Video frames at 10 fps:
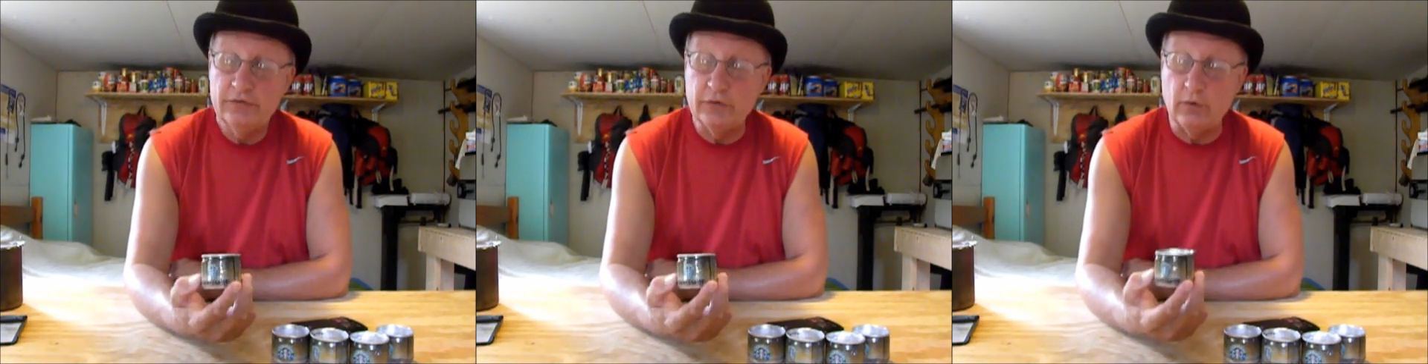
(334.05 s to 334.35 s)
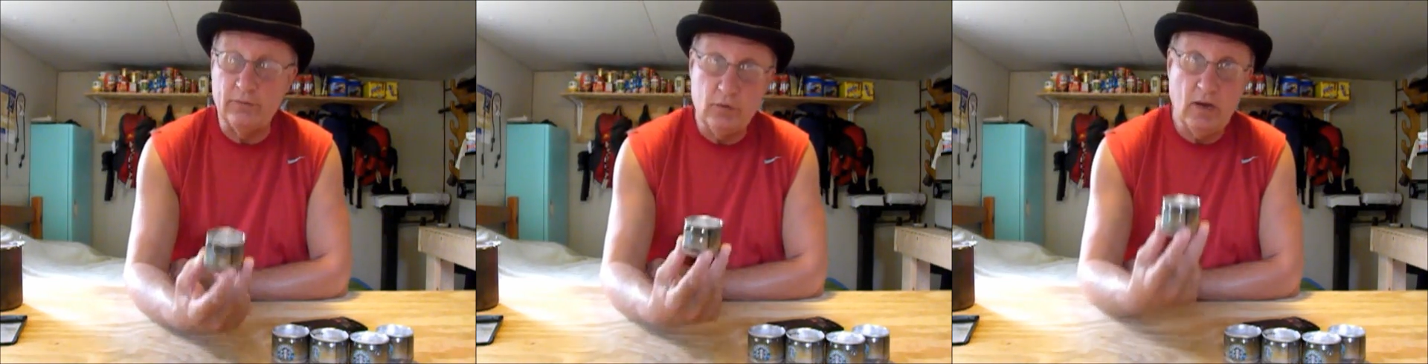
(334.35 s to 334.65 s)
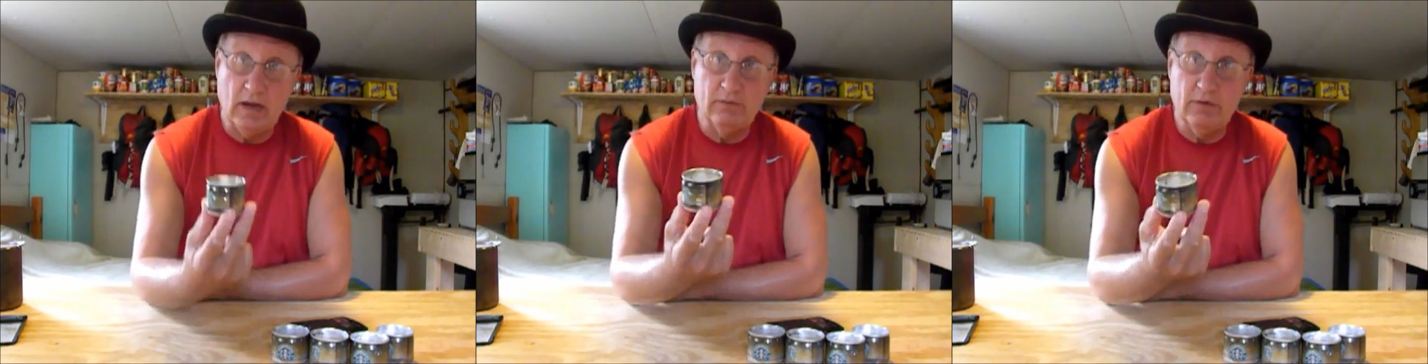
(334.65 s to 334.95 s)
So if you
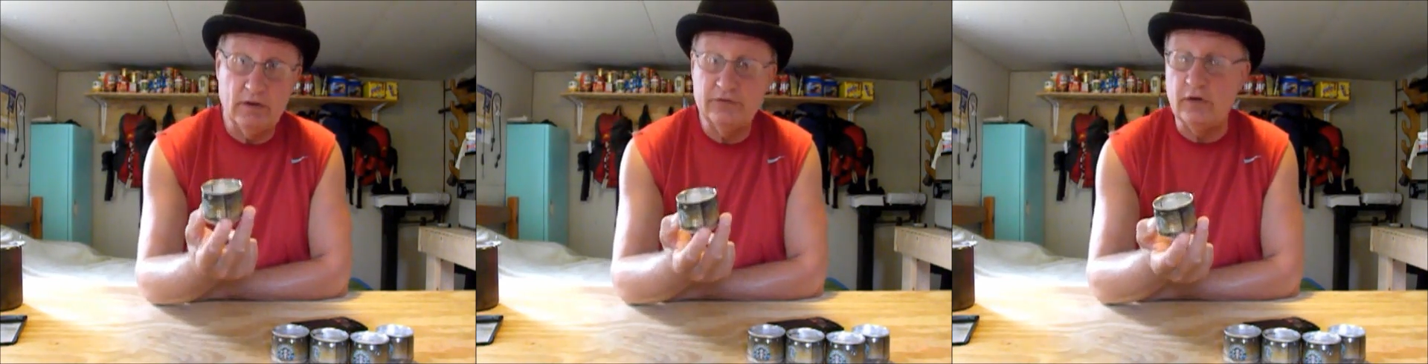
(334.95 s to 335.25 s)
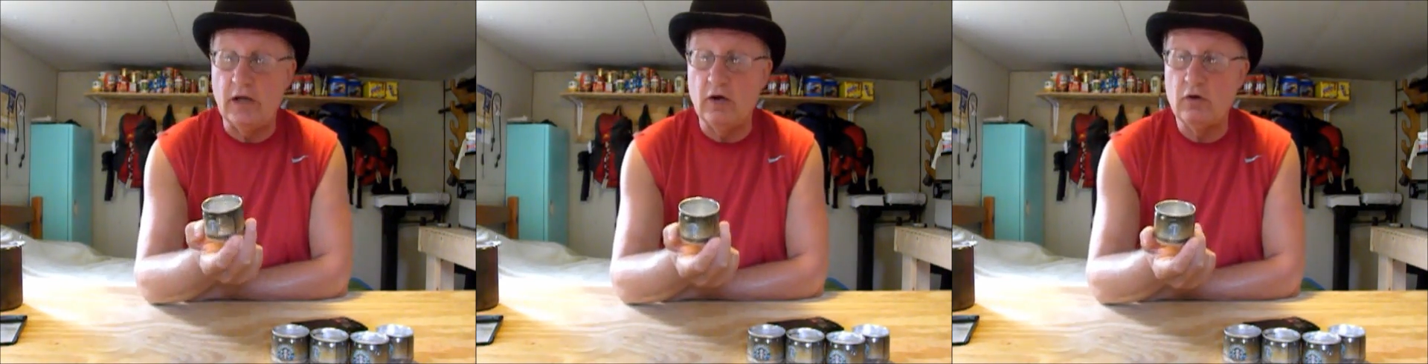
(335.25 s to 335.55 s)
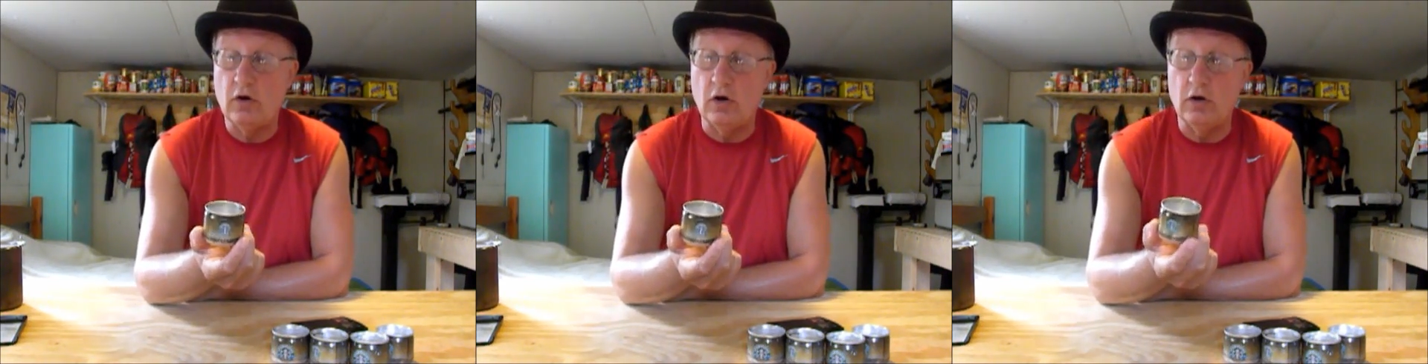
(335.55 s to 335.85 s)
have this and
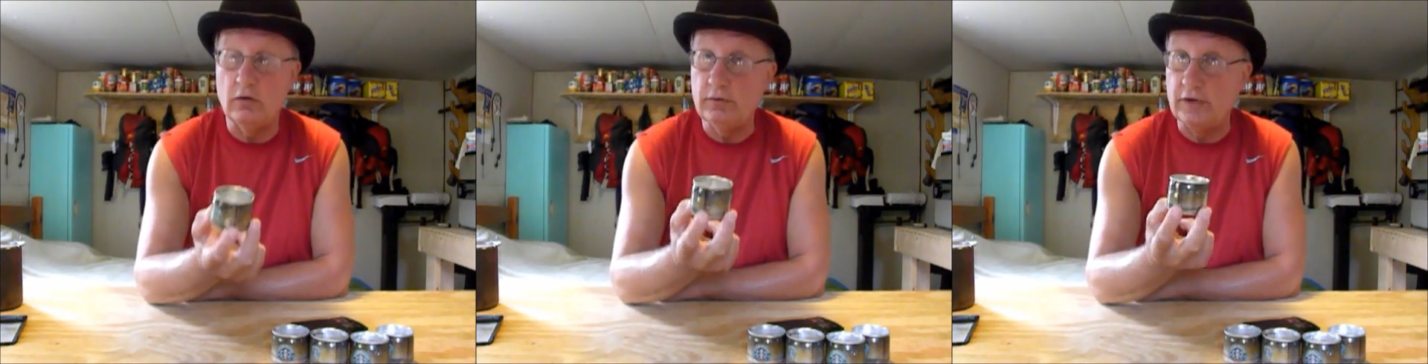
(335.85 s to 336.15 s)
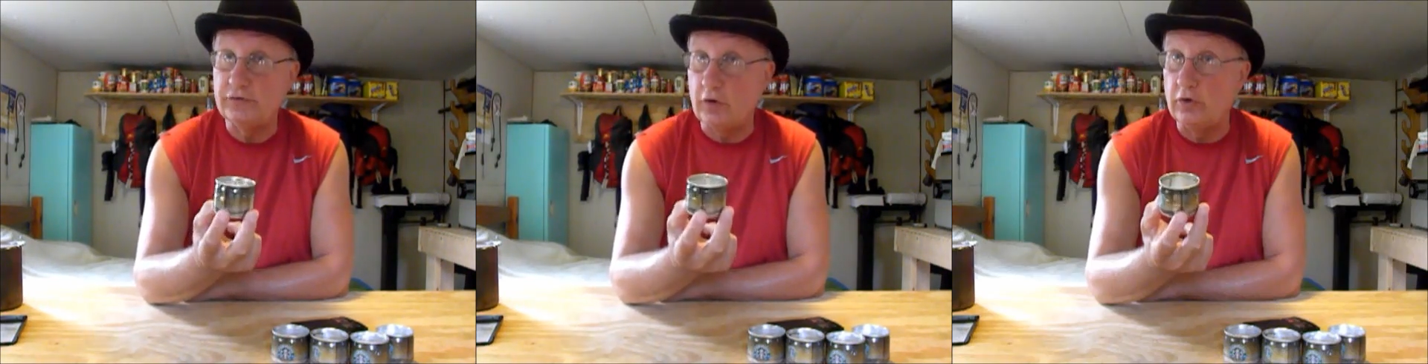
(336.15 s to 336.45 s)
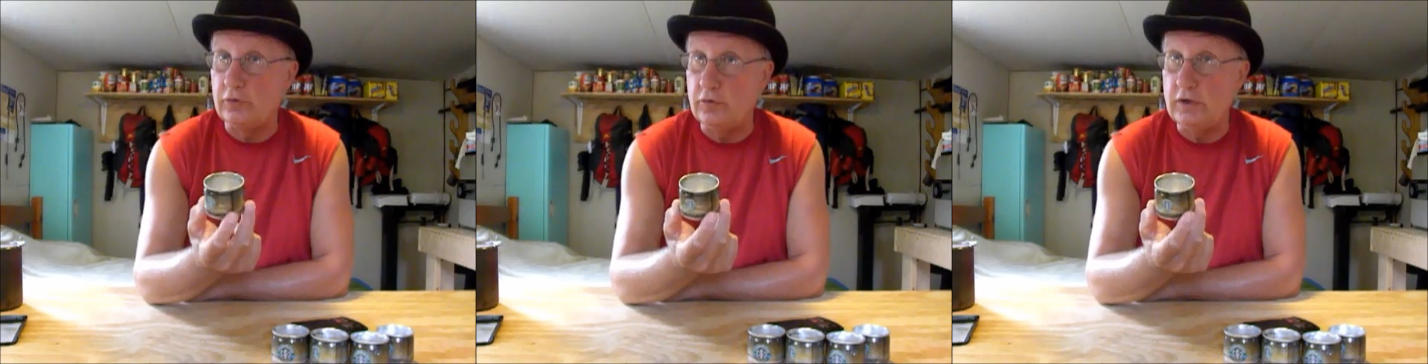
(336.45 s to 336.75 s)
alcohol, that's
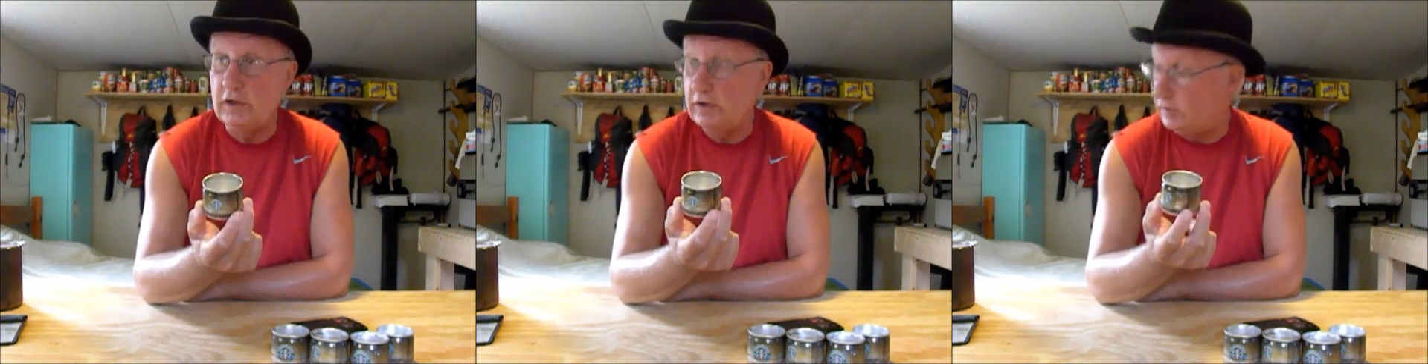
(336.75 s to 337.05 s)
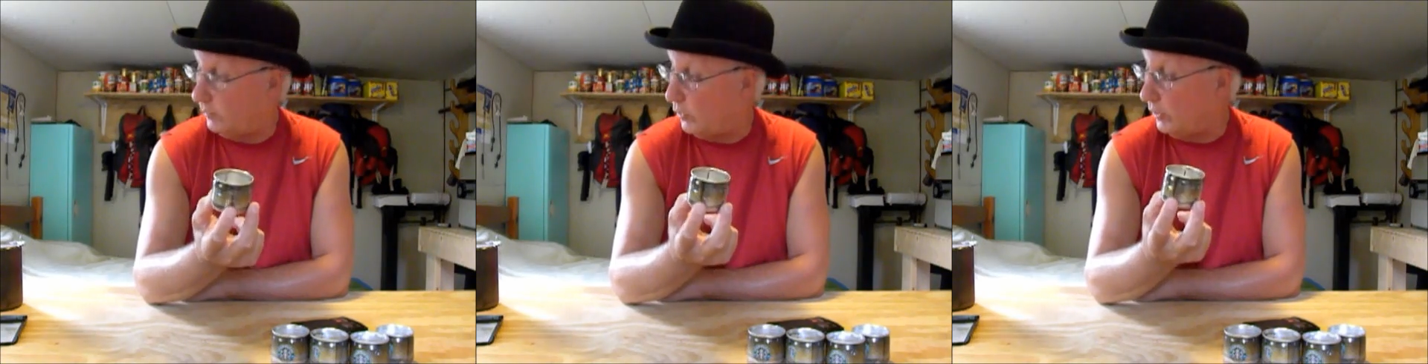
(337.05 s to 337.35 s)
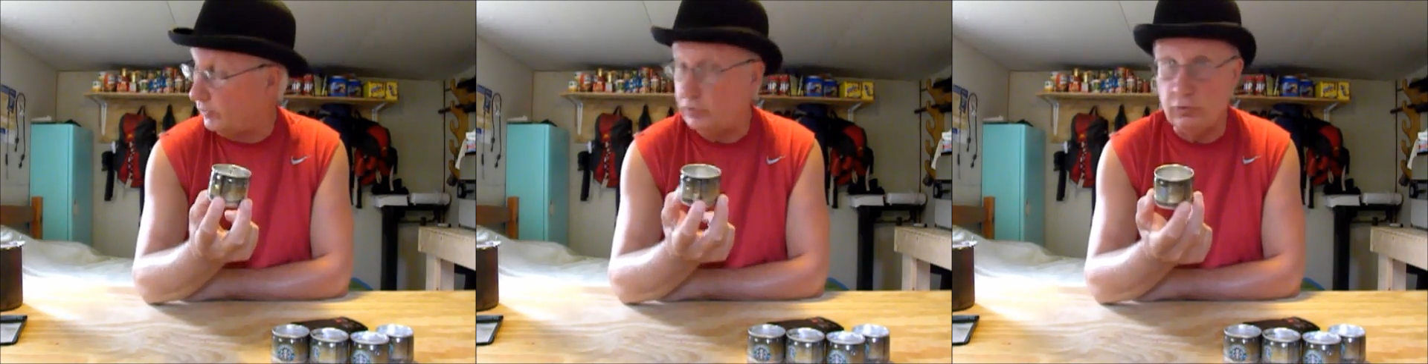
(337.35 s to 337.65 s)
all you need to
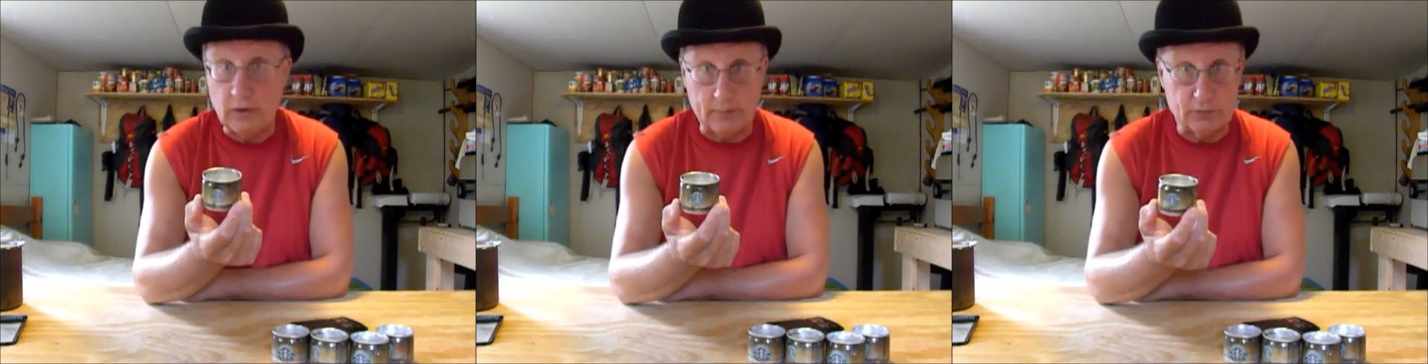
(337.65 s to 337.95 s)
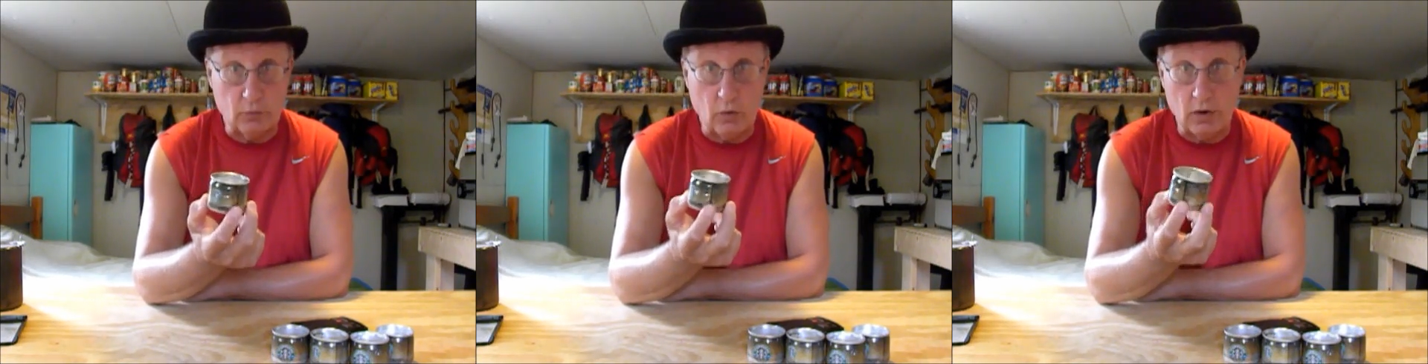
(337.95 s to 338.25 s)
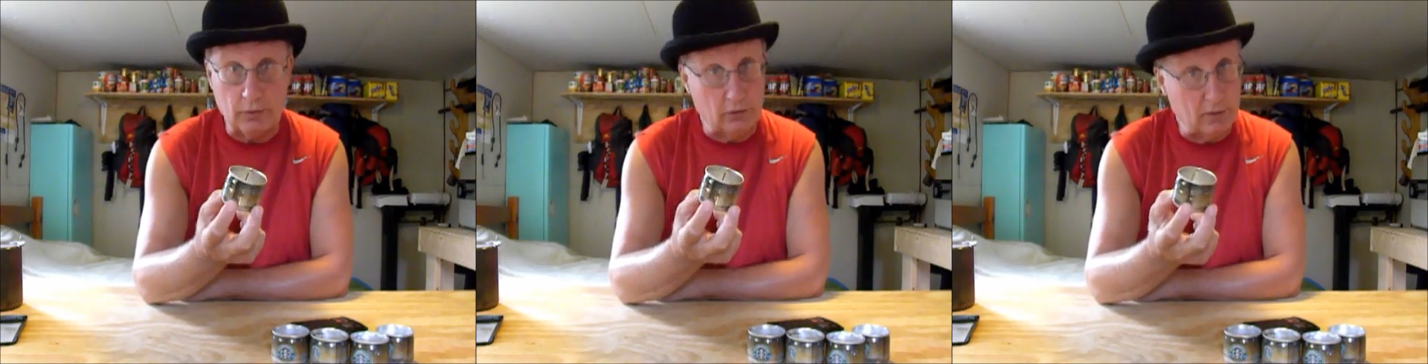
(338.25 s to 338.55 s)
boil 2 cups of
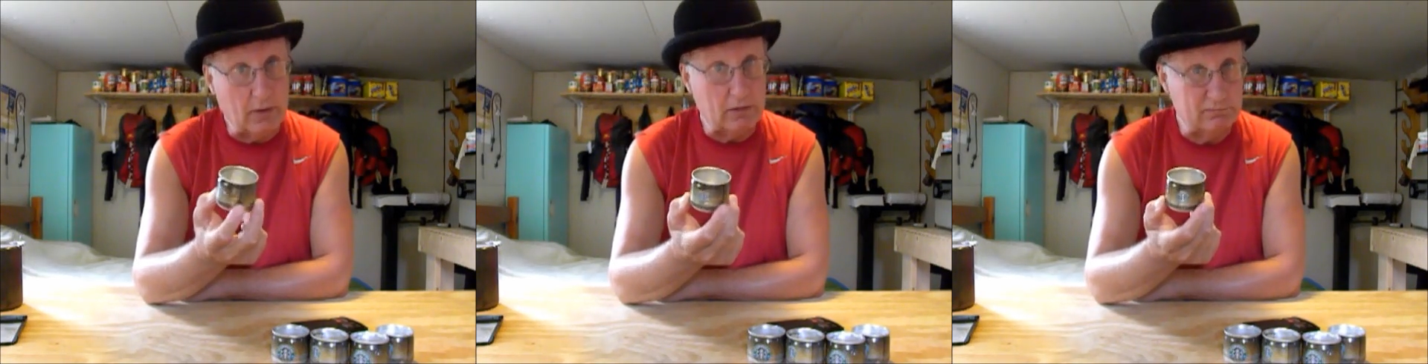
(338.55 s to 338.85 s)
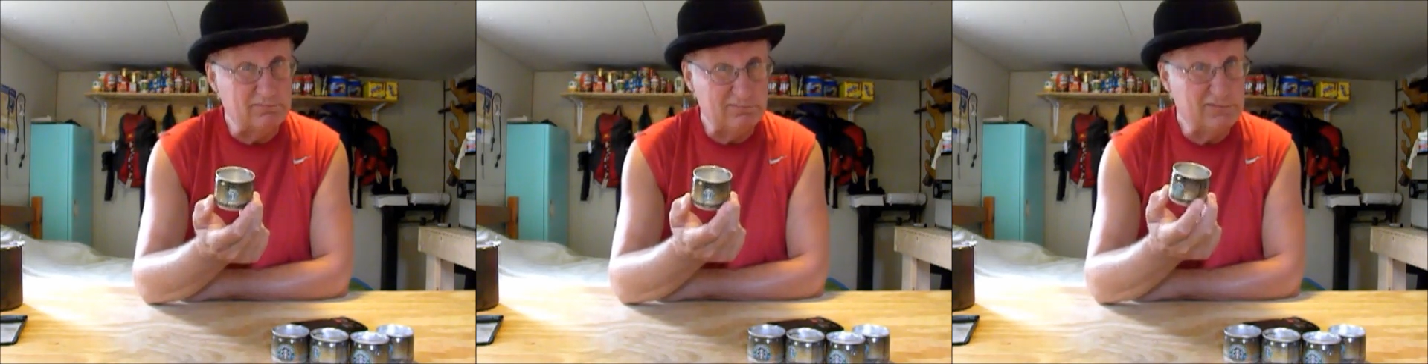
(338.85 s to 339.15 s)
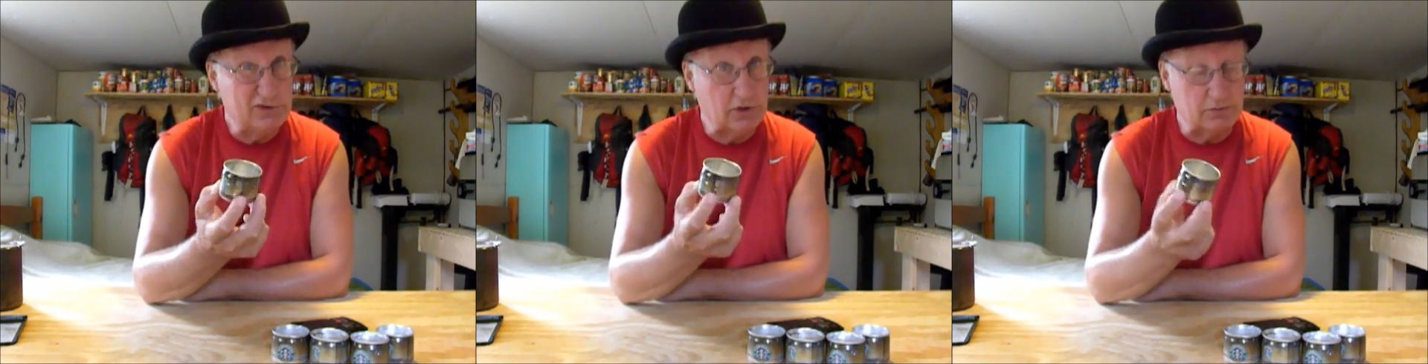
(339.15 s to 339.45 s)
water in about
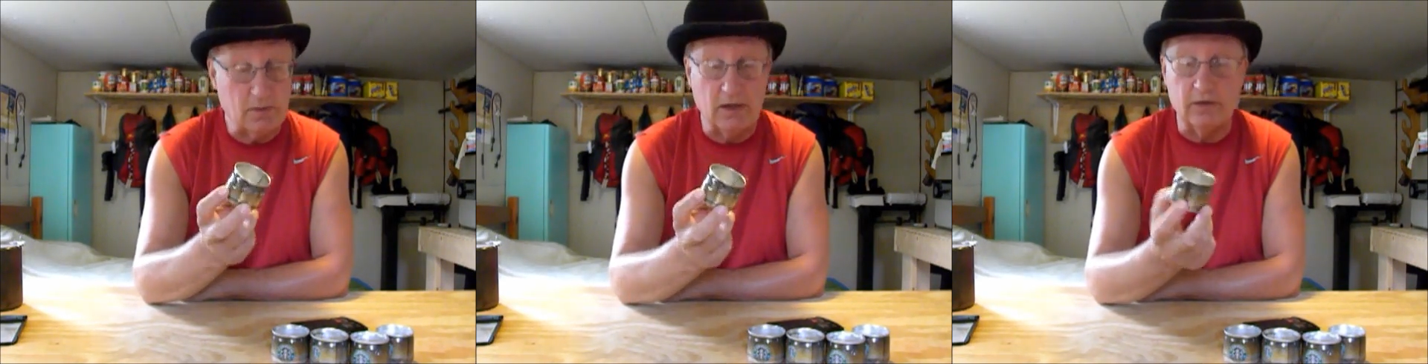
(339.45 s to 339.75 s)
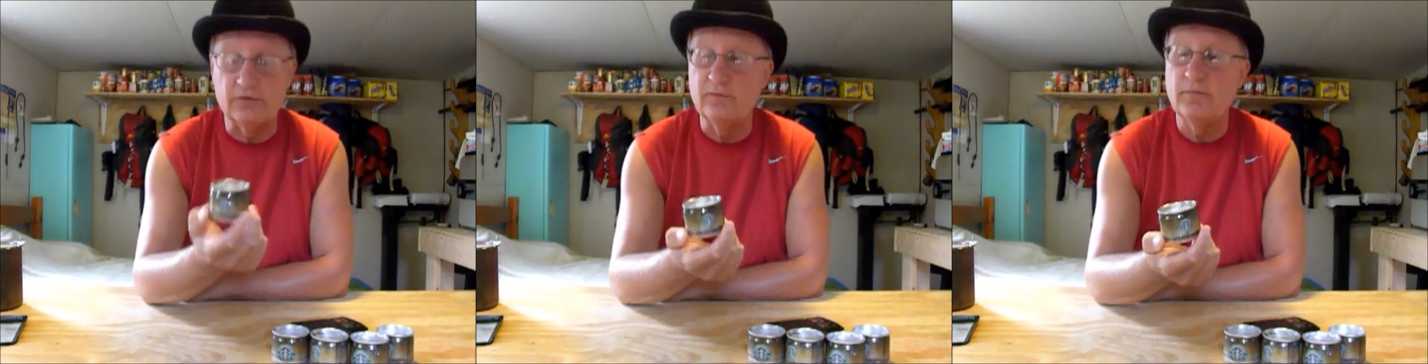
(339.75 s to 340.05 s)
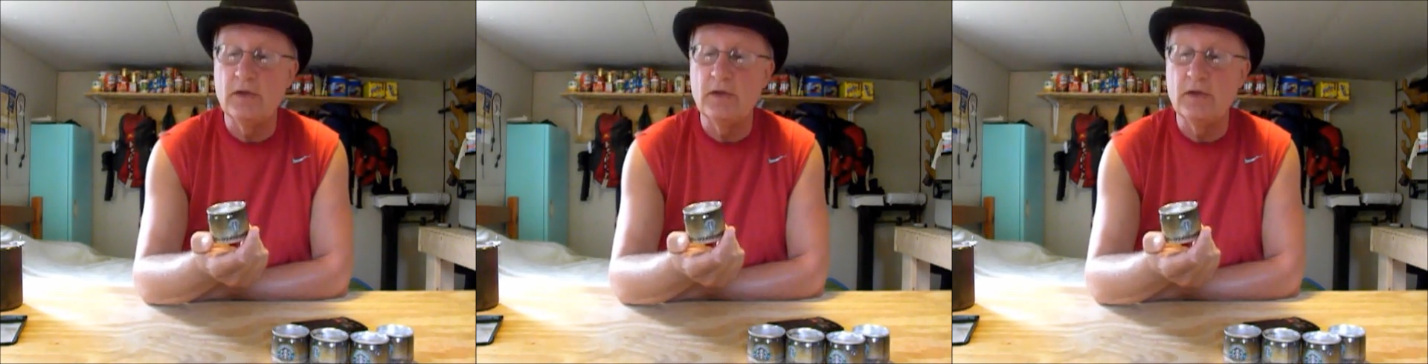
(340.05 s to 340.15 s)
6 minutes.